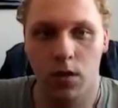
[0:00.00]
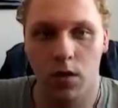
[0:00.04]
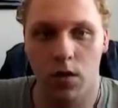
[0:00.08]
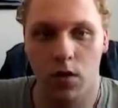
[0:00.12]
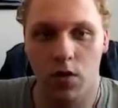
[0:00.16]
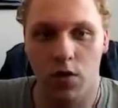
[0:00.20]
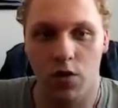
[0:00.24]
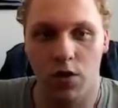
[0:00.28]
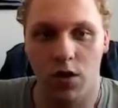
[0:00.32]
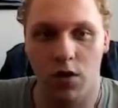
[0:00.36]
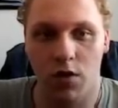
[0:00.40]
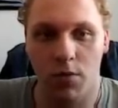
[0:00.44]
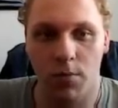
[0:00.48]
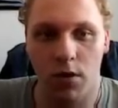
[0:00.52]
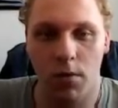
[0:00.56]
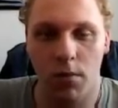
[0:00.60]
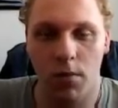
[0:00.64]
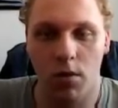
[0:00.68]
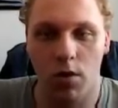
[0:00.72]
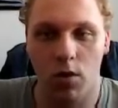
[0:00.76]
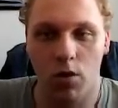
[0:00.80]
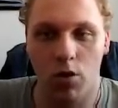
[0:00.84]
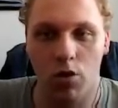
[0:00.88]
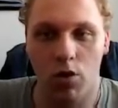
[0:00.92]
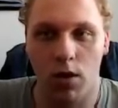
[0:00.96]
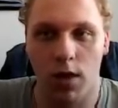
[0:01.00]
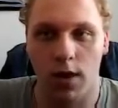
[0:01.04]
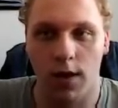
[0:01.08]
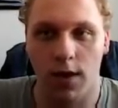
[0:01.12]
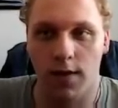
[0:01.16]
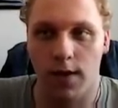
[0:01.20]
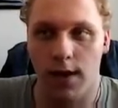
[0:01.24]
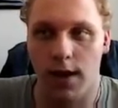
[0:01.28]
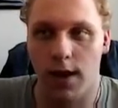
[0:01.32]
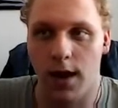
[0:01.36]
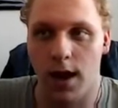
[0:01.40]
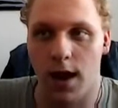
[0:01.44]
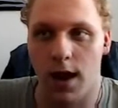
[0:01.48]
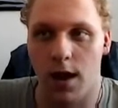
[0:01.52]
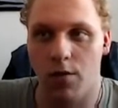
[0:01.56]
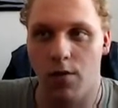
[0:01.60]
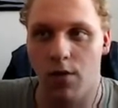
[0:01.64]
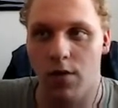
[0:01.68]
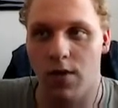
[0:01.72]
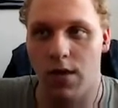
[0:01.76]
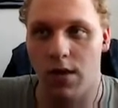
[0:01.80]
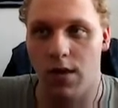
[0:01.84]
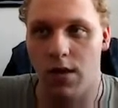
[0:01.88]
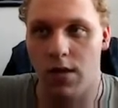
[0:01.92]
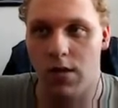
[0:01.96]
So that's pretty much like
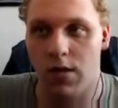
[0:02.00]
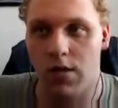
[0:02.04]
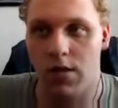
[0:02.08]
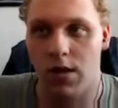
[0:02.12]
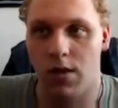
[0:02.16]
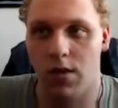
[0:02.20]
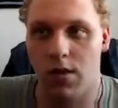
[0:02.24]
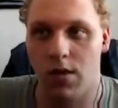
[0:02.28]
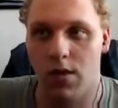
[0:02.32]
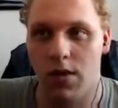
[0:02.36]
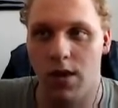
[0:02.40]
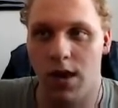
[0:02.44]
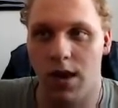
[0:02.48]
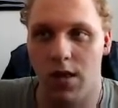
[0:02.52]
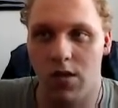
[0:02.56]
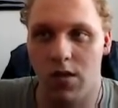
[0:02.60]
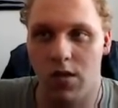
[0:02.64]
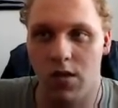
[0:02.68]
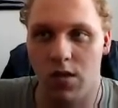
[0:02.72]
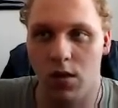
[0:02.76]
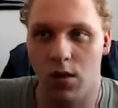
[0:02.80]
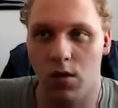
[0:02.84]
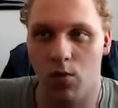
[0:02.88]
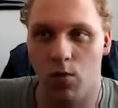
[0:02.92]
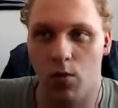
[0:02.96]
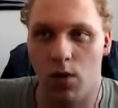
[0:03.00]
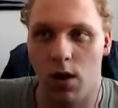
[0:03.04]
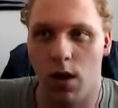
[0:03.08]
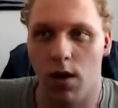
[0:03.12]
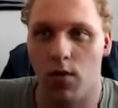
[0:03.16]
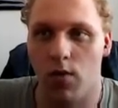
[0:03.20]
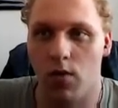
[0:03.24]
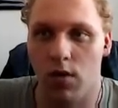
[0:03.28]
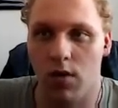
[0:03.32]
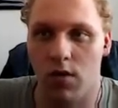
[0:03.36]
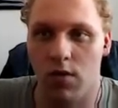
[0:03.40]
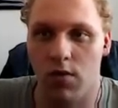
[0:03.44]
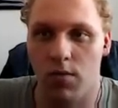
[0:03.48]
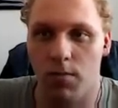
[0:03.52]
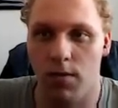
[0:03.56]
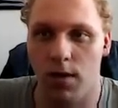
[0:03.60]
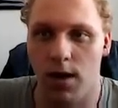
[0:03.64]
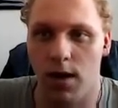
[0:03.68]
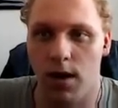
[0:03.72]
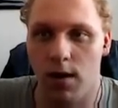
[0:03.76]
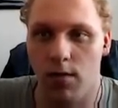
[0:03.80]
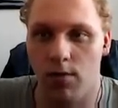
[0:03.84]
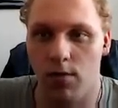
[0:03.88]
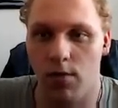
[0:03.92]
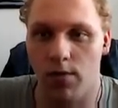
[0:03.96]
inheritance. It takes a little while to
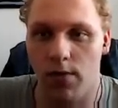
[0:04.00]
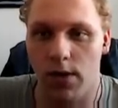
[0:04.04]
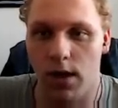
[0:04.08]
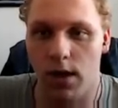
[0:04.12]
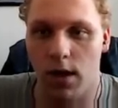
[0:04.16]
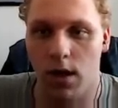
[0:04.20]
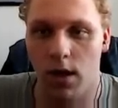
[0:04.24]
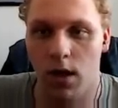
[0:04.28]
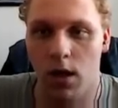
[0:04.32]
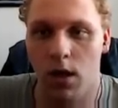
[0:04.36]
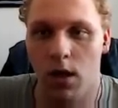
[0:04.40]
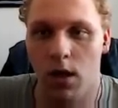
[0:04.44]
explain everything.